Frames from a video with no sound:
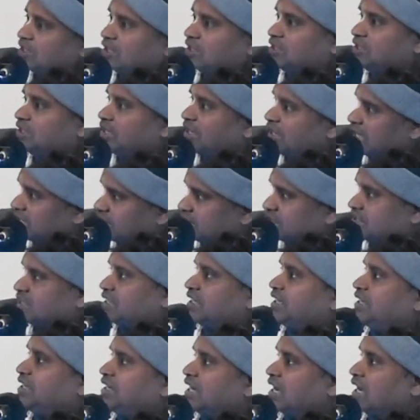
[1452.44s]
as the
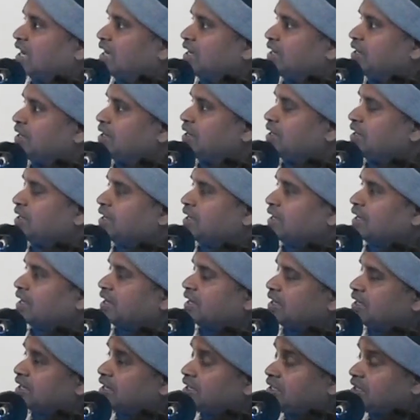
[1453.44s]
excreta.
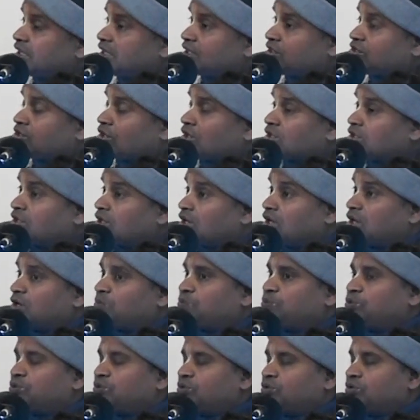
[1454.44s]
Little
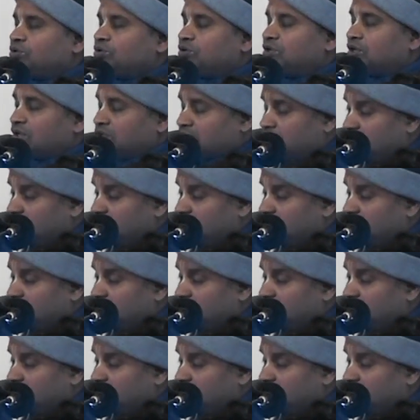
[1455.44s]
subtler food,